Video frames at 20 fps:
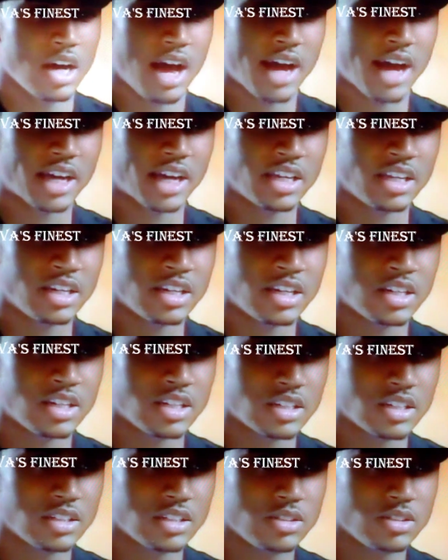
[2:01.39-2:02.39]
I
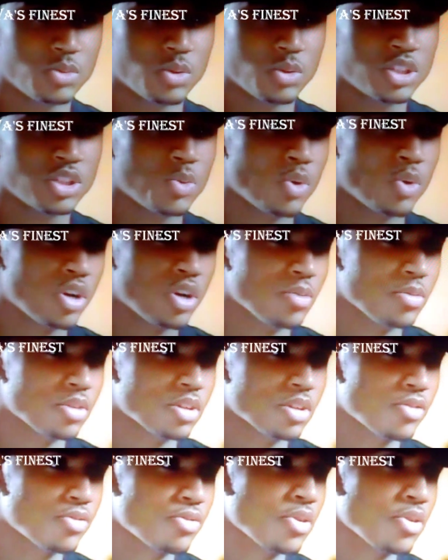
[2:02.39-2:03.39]
can, what's the word
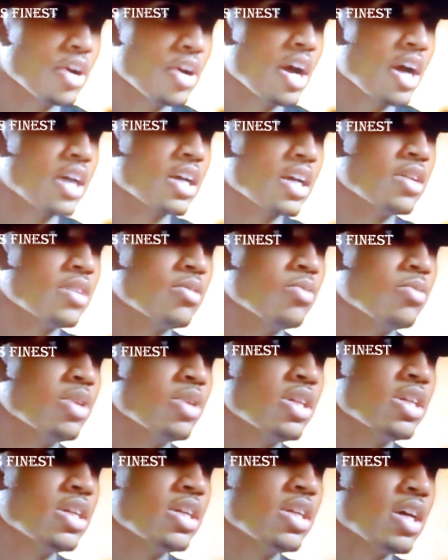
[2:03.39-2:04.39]
I'm looking for? I can
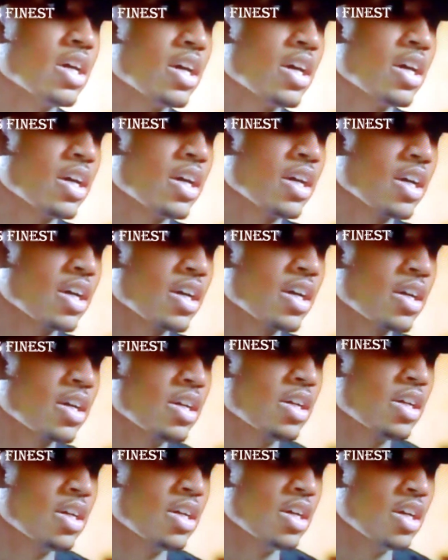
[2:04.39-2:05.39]
really
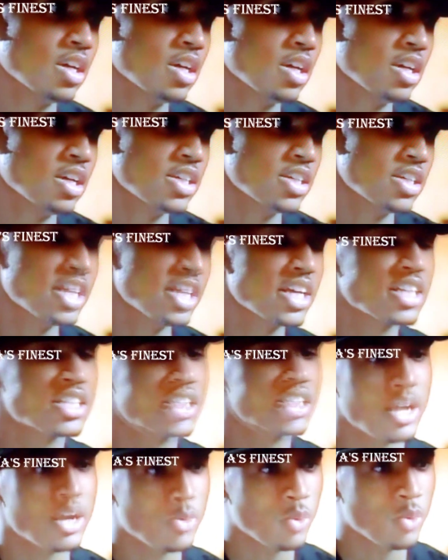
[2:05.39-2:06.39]

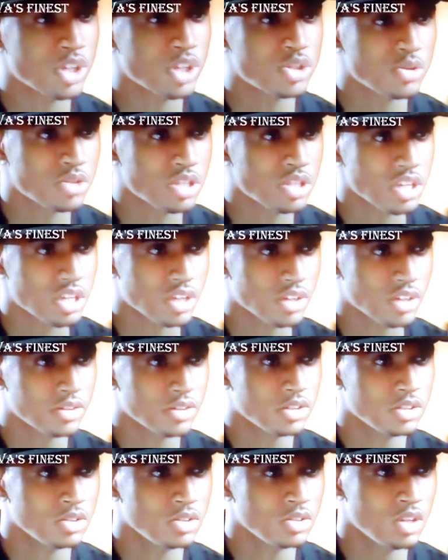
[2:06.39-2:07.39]
dictate what you see,
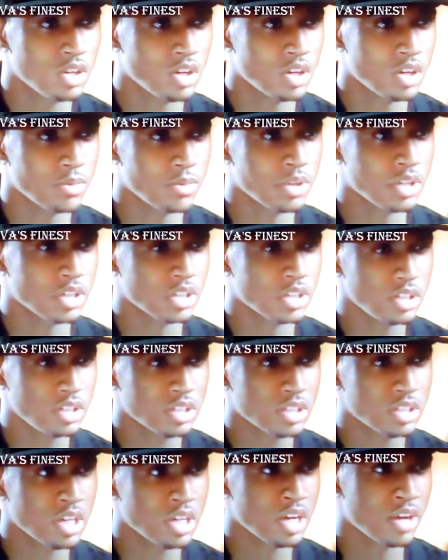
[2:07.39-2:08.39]
you know what I
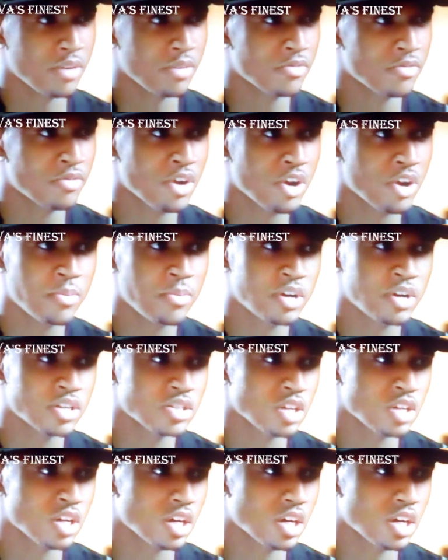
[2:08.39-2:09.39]
mean? Yeah, very
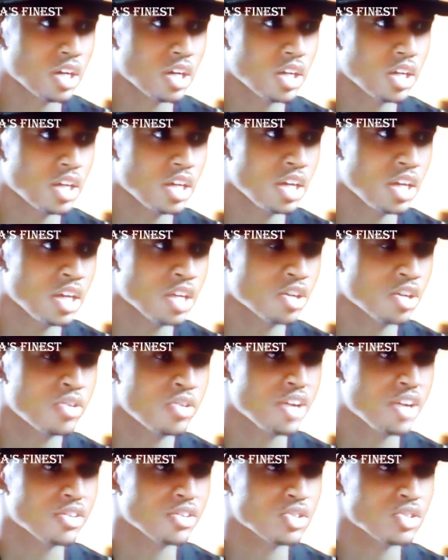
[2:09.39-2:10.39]
much in
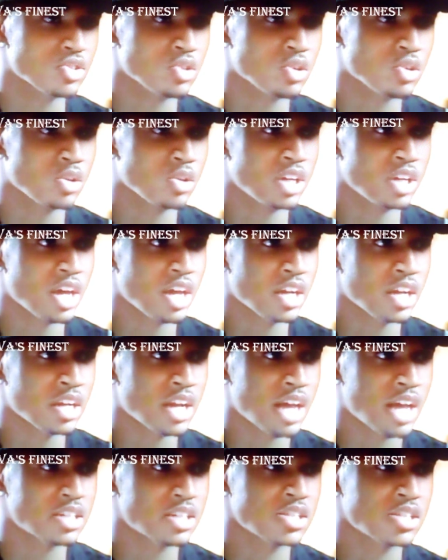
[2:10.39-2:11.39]
creative control of that.
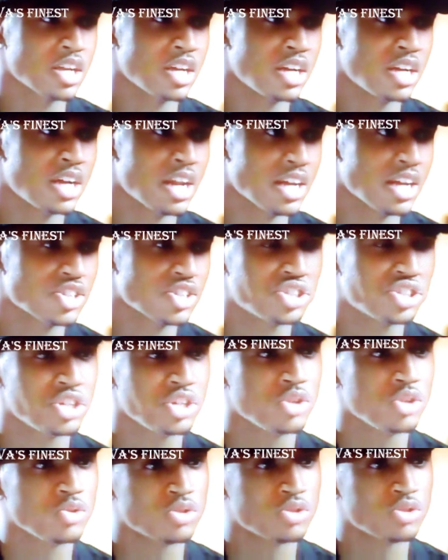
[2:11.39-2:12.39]
Not to say that I
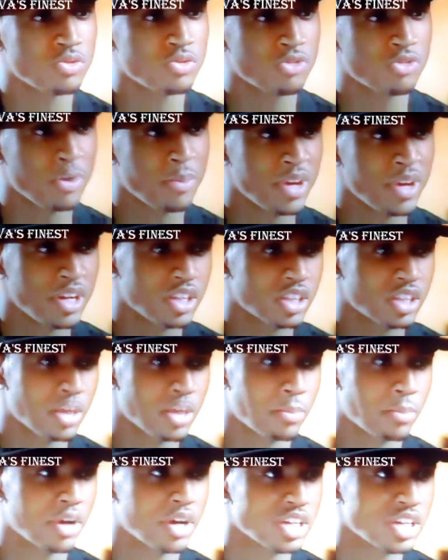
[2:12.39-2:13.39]
shield you from
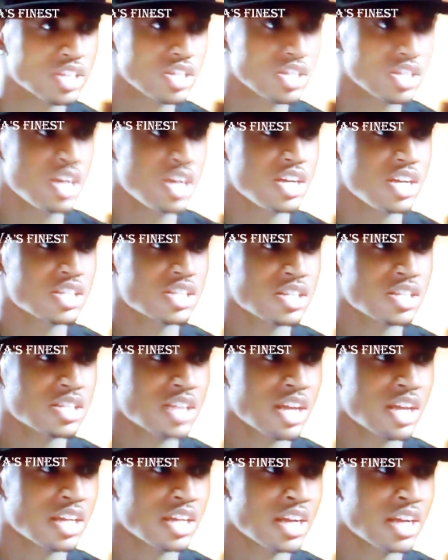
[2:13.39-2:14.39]
anything, but it's
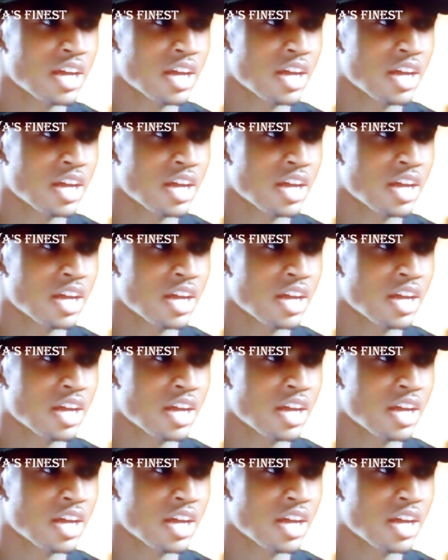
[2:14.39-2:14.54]
to say that